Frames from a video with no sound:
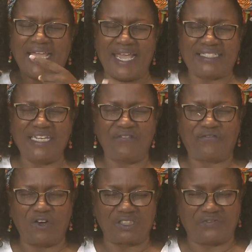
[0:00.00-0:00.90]

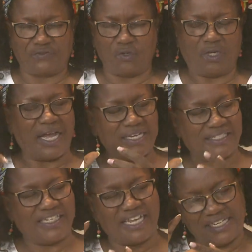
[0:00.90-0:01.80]
1844,
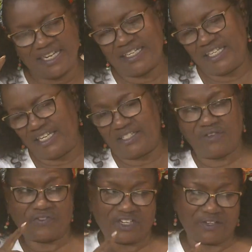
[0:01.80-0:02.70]
Antigua and the Antigans.
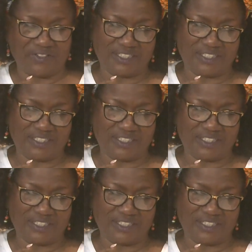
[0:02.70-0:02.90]
You've heard of it?